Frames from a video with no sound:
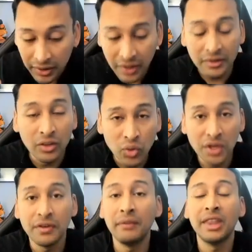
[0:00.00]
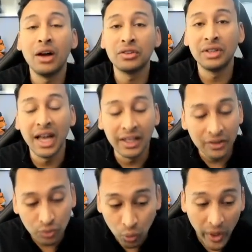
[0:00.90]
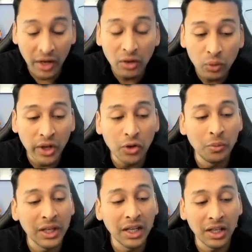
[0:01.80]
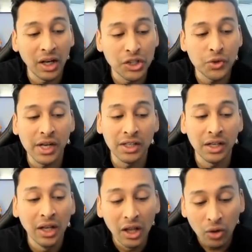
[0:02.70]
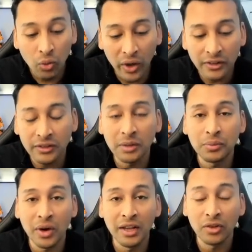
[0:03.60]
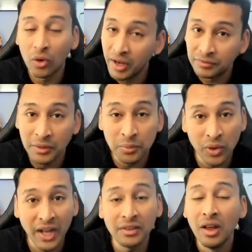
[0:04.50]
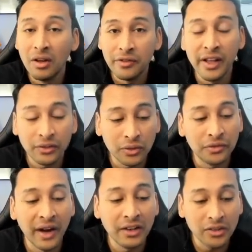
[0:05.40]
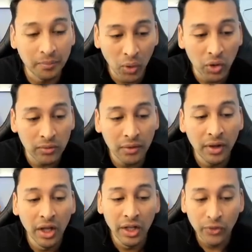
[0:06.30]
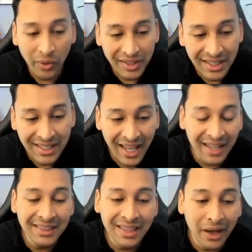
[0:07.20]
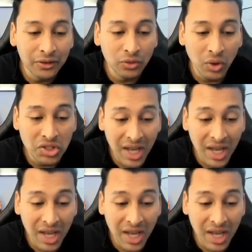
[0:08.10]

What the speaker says: this 25,000 line is where we could be getting attracted once the price, or if the price fails to find support above 29,000 range.